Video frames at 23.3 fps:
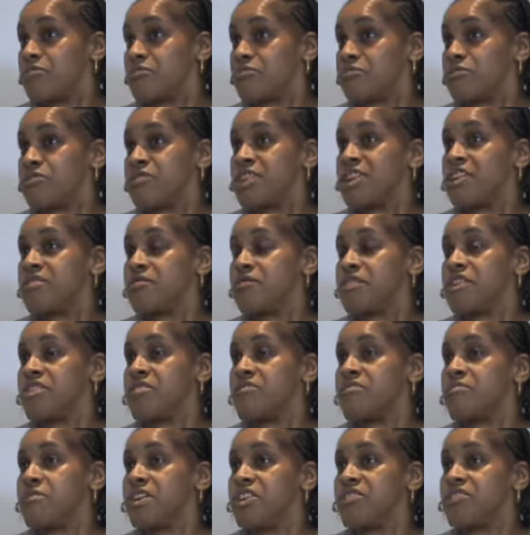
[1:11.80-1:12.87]
receiving
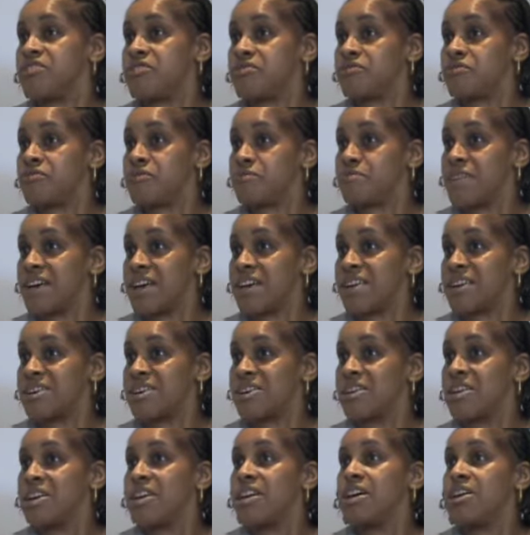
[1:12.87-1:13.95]
information from that,
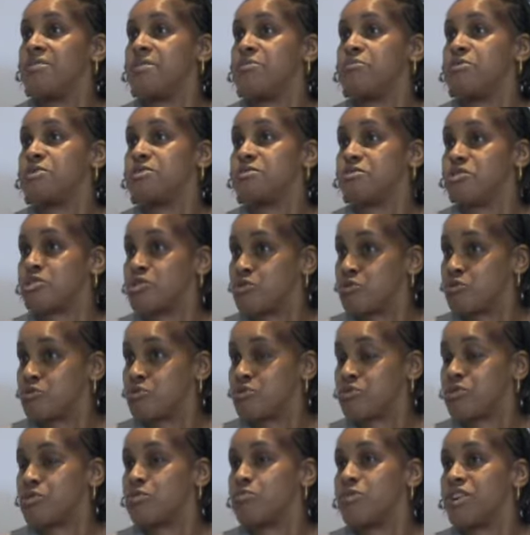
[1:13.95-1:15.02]
there was a
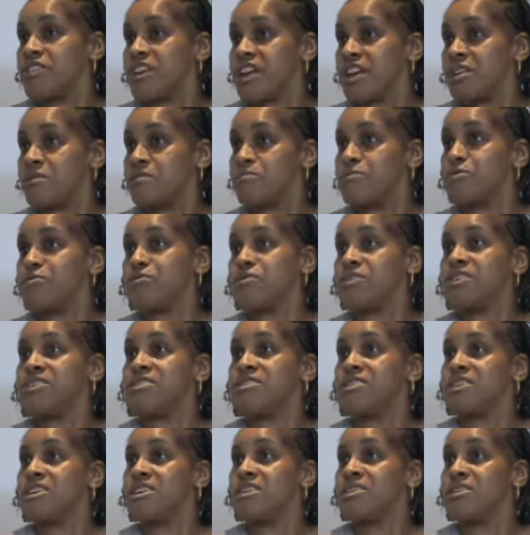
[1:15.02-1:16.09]
talk where they had brought
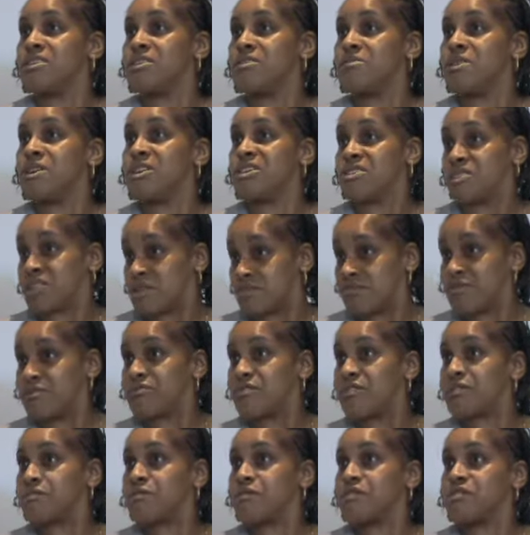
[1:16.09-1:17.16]
in an
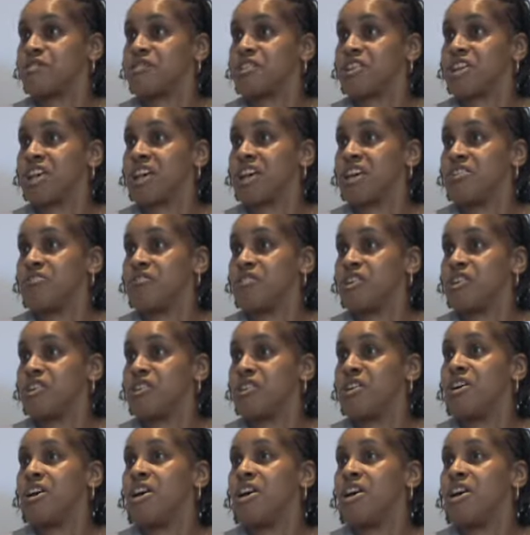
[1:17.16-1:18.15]
experienced foster carer,